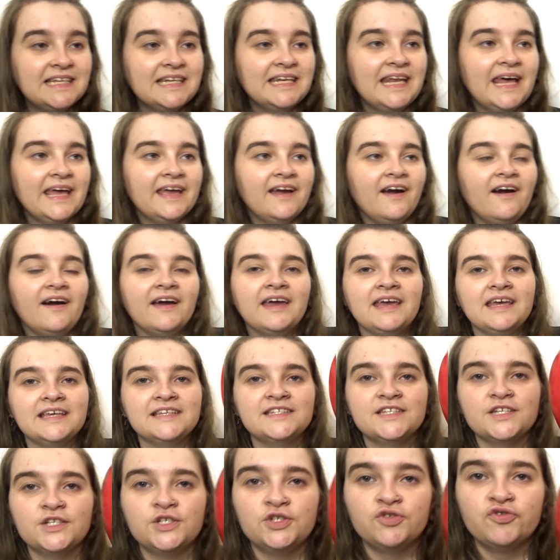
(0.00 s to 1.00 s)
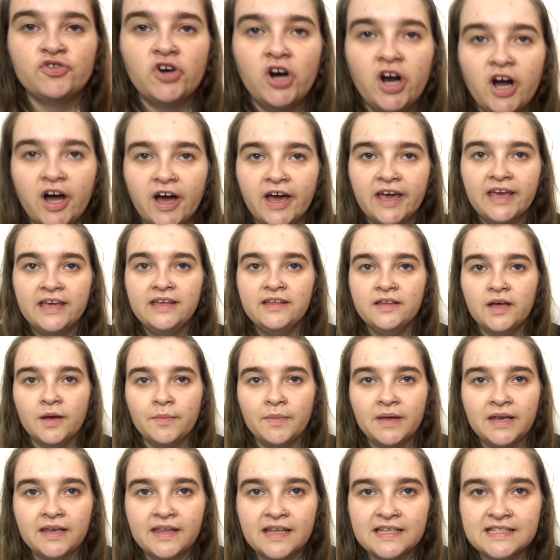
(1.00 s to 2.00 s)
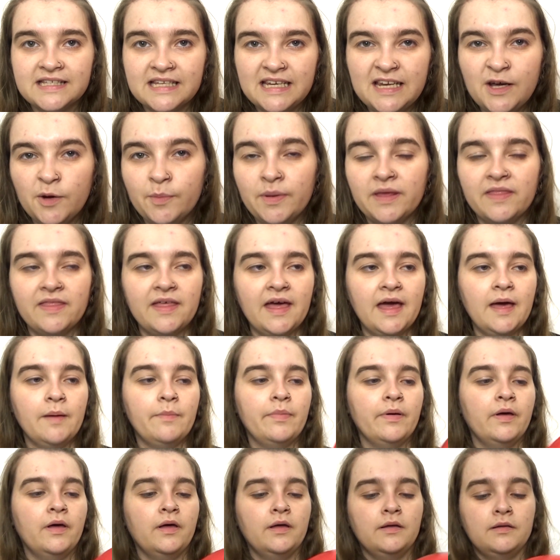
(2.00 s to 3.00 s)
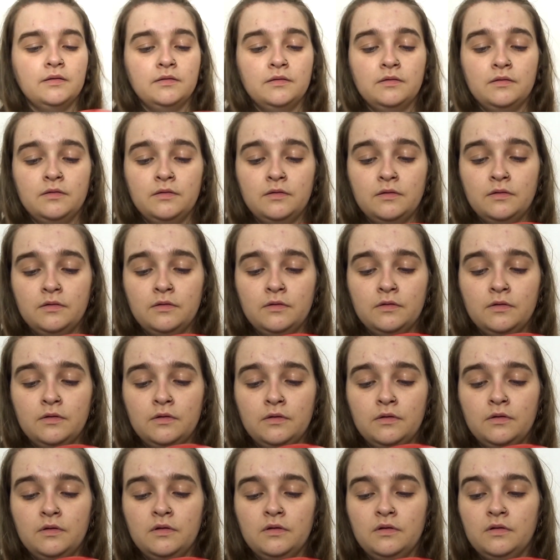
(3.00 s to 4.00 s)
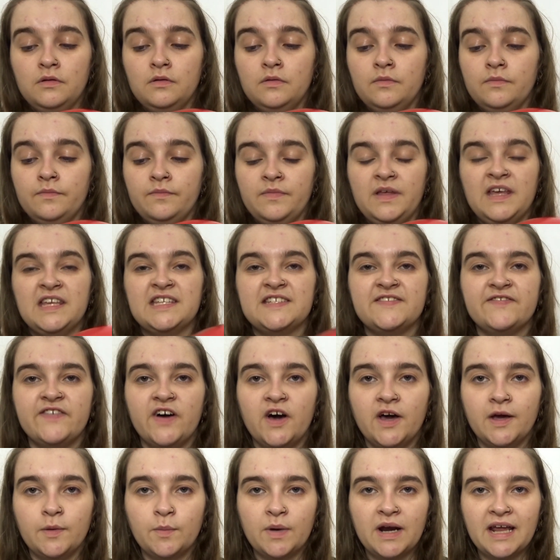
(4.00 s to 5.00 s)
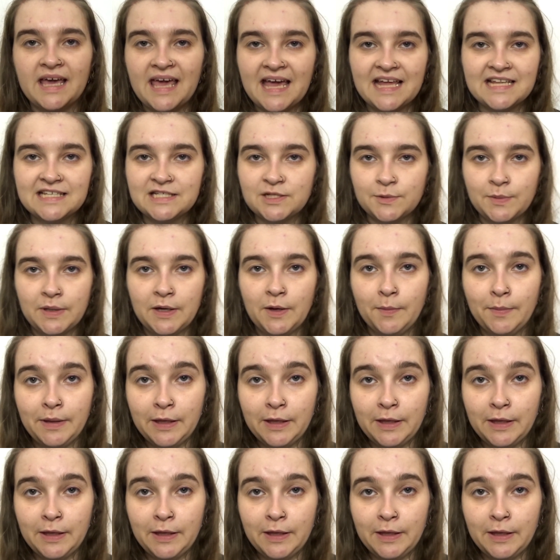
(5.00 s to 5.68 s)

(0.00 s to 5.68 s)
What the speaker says: layer is dry. I mean, there's a little bit there, but it's fine. When I get to it, it'll be